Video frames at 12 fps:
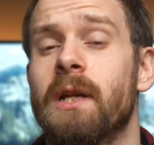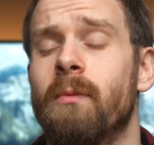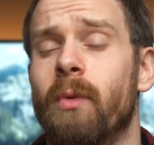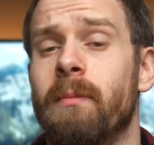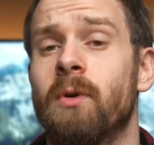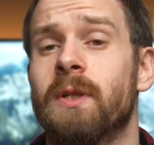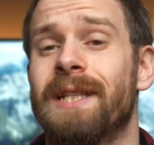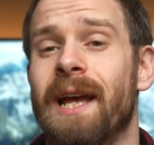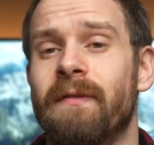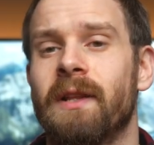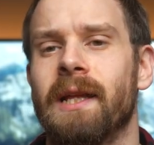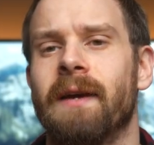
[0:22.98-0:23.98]
up, we most
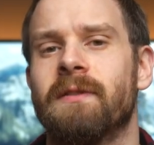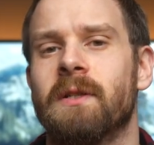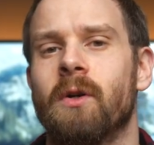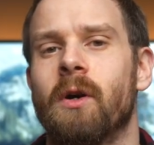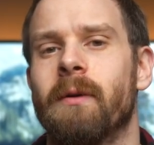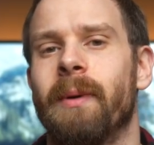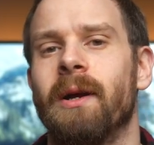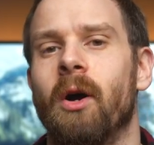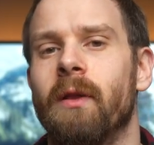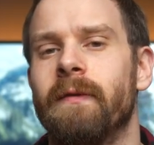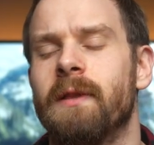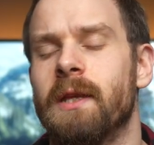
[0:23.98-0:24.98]
definitely have to talk about
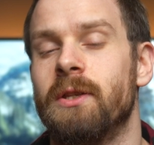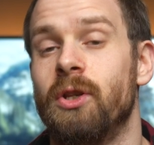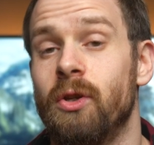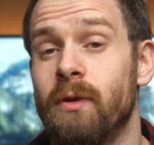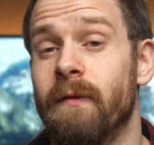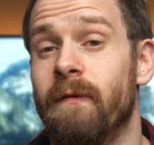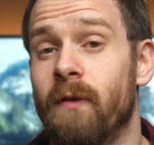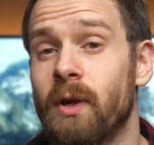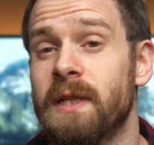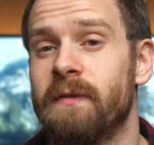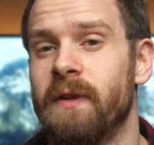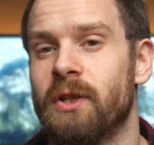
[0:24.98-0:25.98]
all of the new
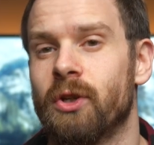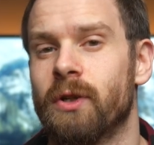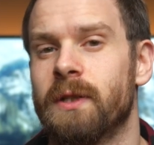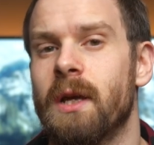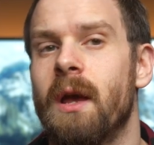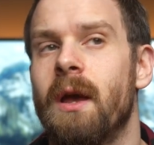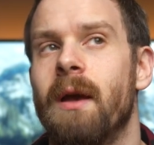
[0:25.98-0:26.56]
voice features